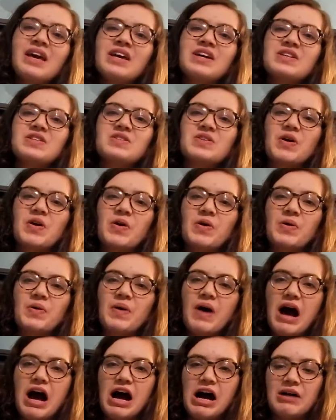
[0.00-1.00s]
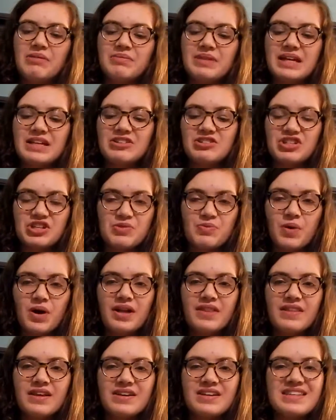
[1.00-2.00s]
So in
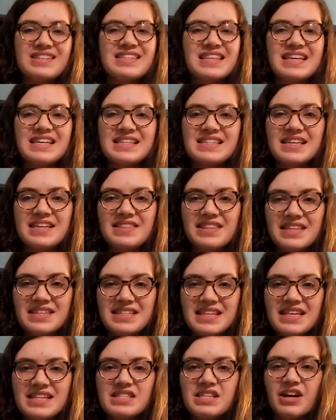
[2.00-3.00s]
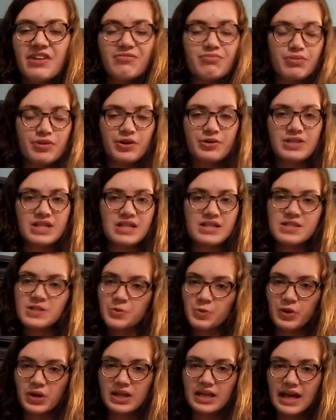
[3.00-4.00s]
G1, there is the synthesis of proteins and
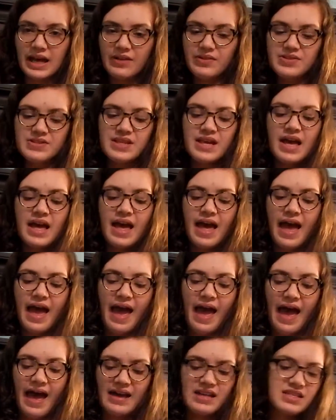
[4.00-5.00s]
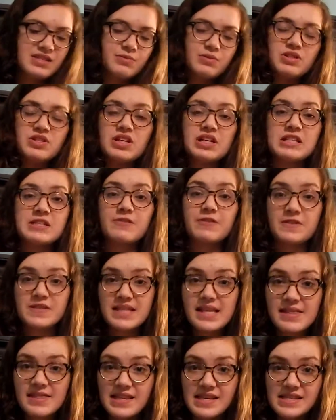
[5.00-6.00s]
organelles. S, which stands for
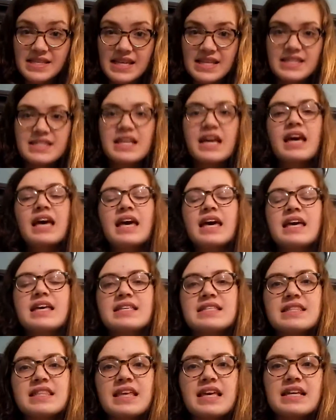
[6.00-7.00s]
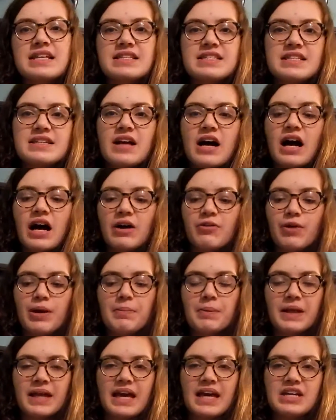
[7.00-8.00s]
synthesis, is the
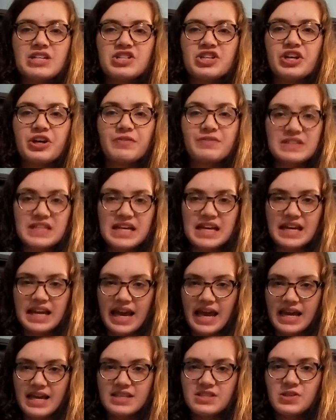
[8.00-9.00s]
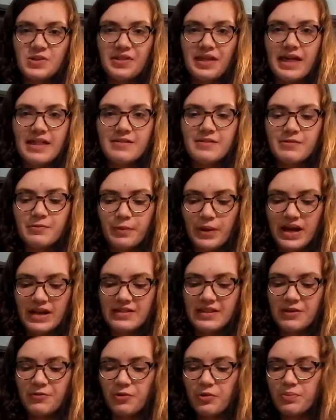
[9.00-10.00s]
replication of DNA. So that way
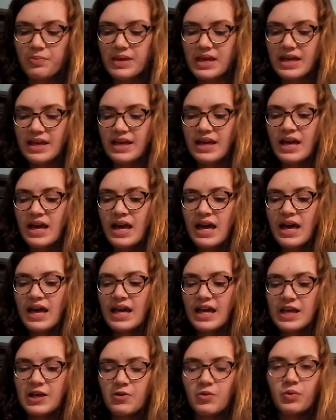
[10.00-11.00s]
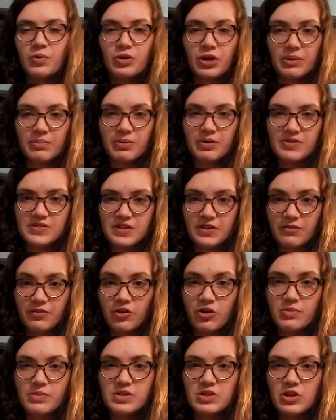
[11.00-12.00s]
there will be equal numbers of
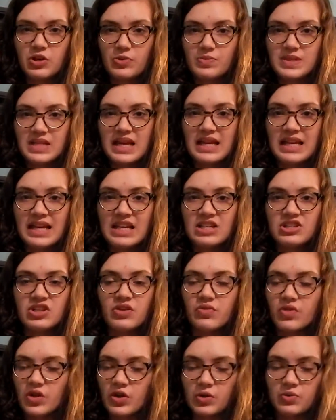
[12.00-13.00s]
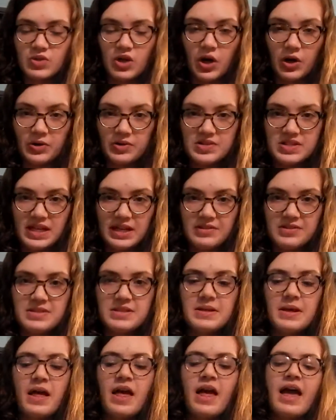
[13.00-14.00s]
chromosomes in each of the new daughter cells.
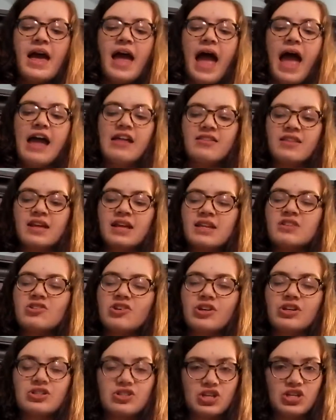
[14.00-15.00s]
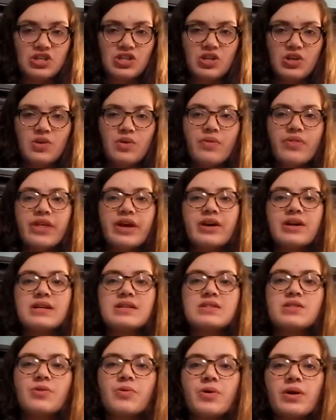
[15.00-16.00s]
And then during G2, there
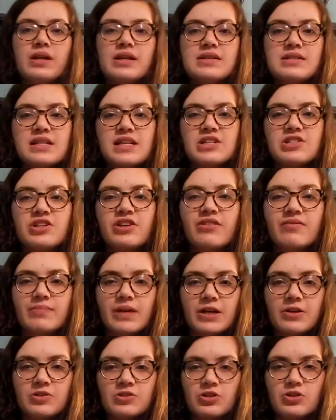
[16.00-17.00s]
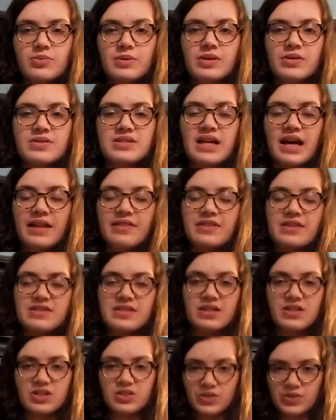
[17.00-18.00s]
is the organization of microtubules at the
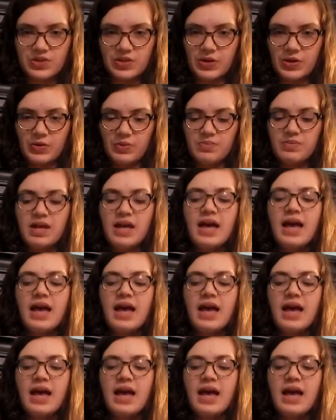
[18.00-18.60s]
centrosomes,